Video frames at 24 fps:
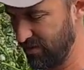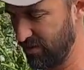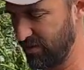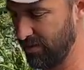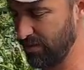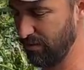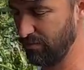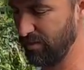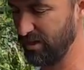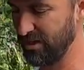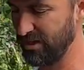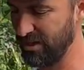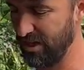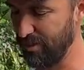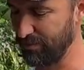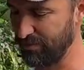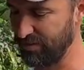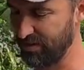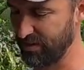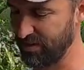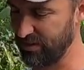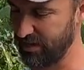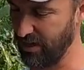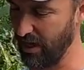The reason I'm
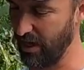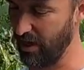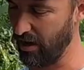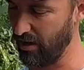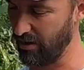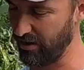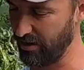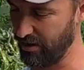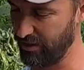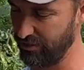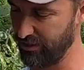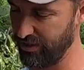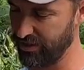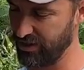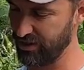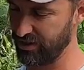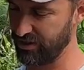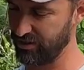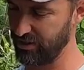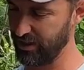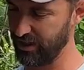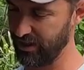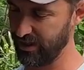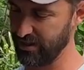scared to do this
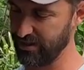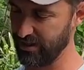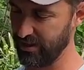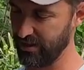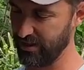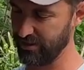is, like I said,